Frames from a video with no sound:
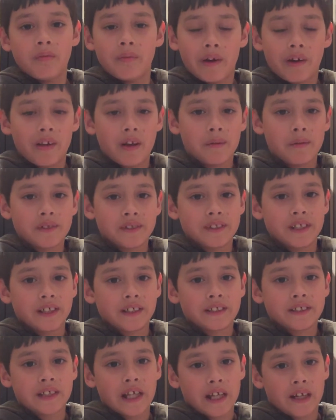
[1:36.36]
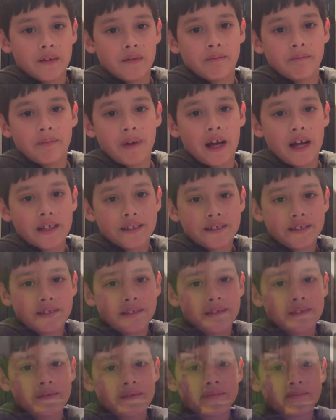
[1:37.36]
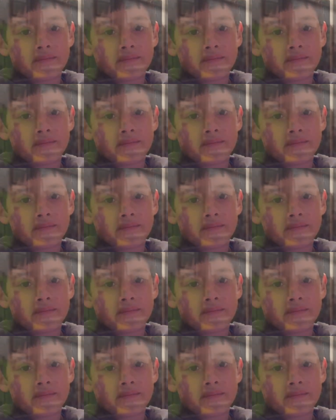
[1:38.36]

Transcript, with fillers: My level 6 second pass.